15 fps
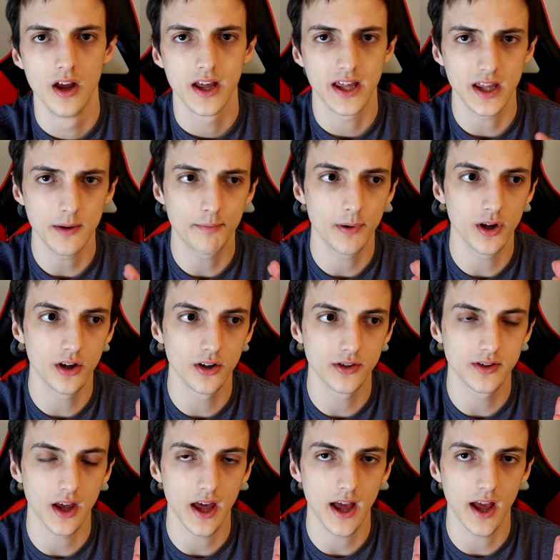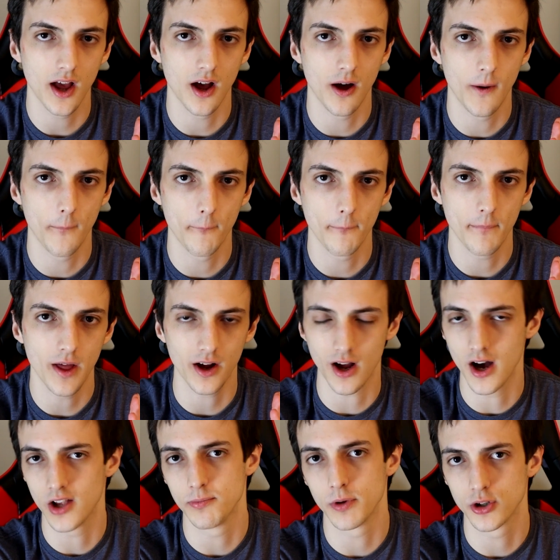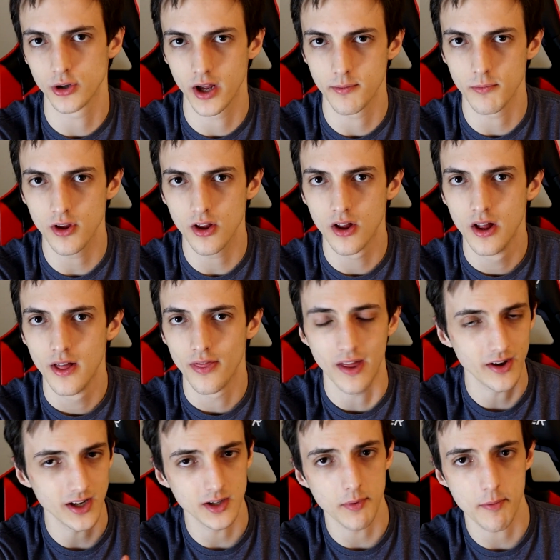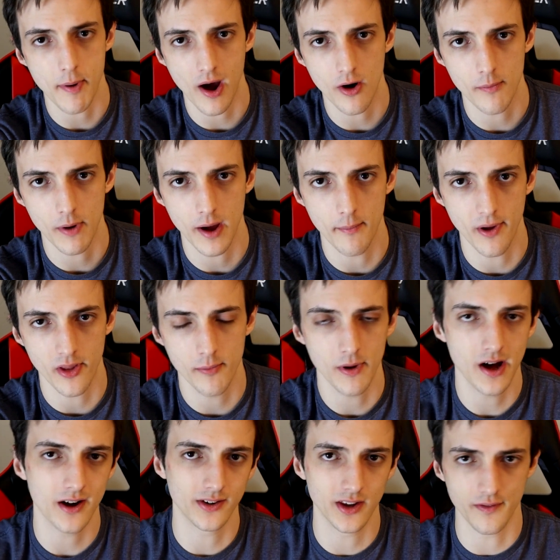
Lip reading: He builds a cosmic treadmill that needs to be powered by a mother box.